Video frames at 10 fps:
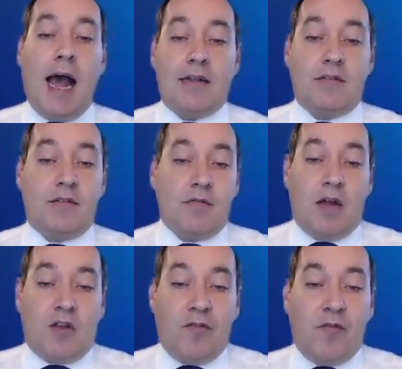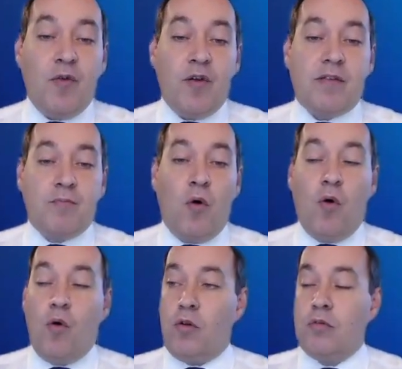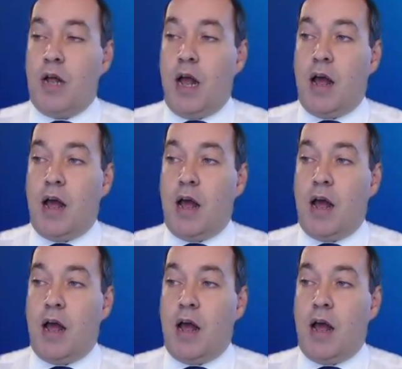at a very small